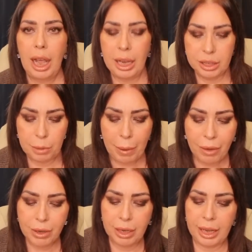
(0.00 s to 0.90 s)
And
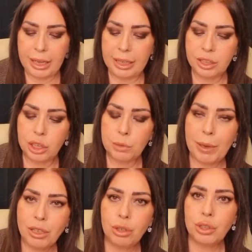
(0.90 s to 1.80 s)
apparently it's a
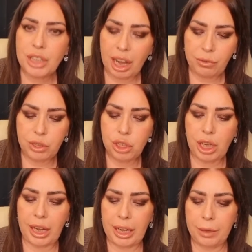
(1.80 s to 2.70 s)
special safety
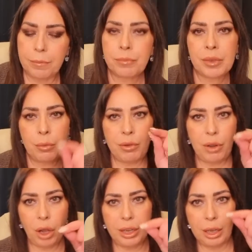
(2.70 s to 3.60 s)
chain with
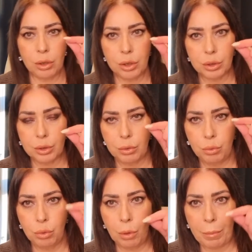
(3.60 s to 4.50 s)
like little
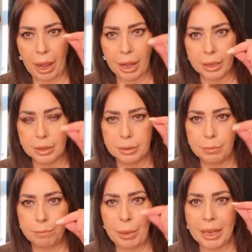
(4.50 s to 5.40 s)
rubber
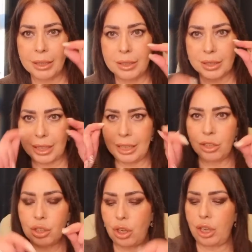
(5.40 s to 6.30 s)
bands
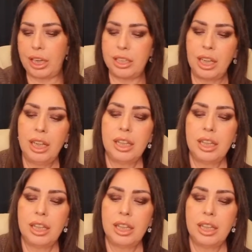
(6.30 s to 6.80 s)
inside.